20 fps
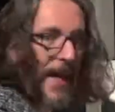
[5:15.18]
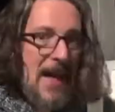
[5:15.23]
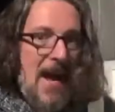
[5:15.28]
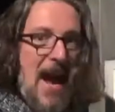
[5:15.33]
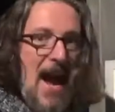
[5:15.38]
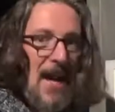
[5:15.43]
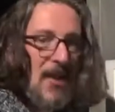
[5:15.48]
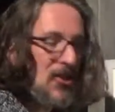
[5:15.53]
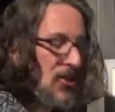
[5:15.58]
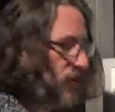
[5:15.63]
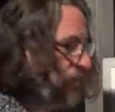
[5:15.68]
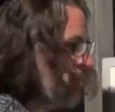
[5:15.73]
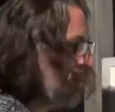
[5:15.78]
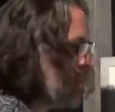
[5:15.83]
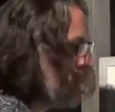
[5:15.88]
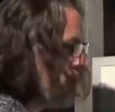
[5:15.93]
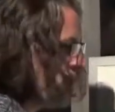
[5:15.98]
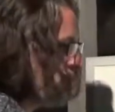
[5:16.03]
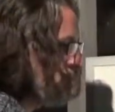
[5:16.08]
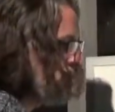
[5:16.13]
action. What are
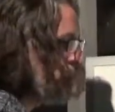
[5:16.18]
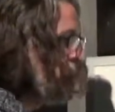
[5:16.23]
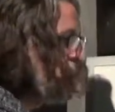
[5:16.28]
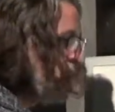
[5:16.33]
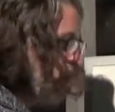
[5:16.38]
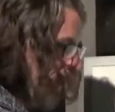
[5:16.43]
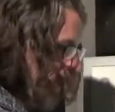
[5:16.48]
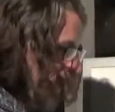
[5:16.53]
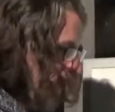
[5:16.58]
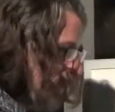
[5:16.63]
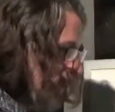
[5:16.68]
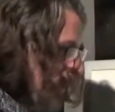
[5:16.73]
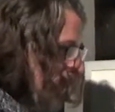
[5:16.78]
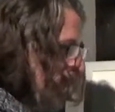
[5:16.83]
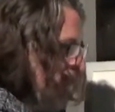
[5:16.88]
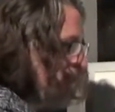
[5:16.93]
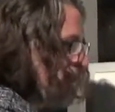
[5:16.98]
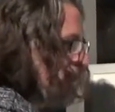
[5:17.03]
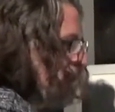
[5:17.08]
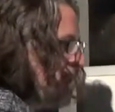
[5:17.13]
you doing
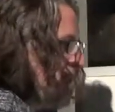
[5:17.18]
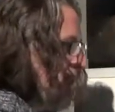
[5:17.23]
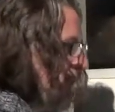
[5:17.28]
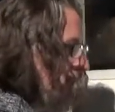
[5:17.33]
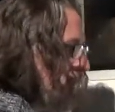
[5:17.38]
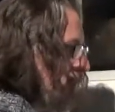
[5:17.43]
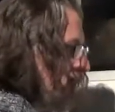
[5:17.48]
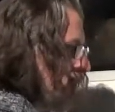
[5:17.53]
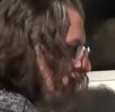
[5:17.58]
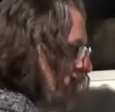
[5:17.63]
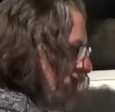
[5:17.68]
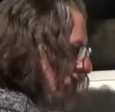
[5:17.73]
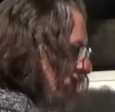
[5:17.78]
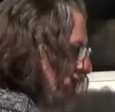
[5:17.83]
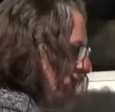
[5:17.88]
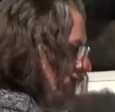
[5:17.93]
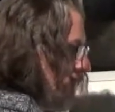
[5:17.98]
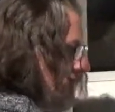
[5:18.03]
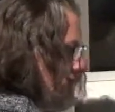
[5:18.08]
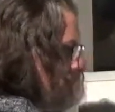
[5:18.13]
to get
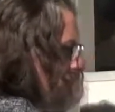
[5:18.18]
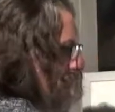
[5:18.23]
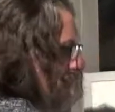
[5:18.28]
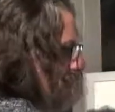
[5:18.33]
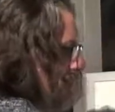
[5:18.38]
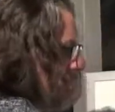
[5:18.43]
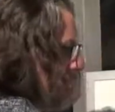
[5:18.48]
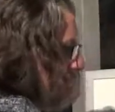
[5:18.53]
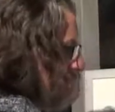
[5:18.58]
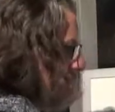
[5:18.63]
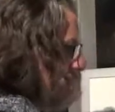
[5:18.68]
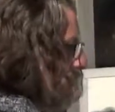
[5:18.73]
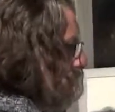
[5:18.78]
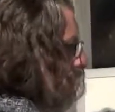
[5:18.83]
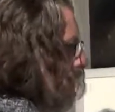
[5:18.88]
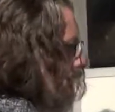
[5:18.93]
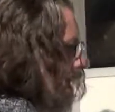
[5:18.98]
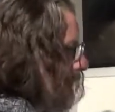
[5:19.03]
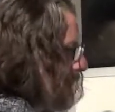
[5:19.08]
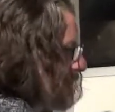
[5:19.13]
your objective? And there
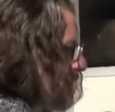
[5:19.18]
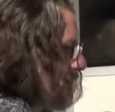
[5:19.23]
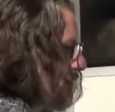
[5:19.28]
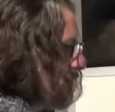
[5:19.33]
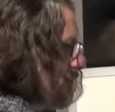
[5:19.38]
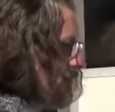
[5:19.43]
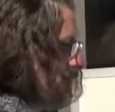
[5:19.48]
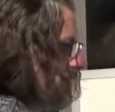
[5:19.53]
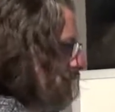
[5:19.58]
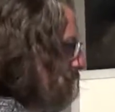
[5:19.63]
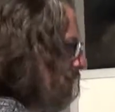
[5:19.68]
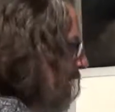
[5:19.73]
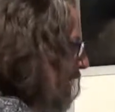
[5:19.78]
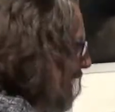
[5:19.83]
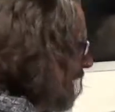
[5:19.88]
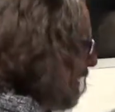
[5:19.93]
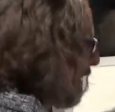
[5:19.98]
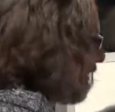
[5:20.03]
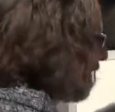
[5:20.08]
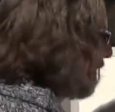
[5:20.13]
are obstacles in the
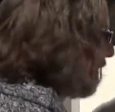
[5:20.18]
way,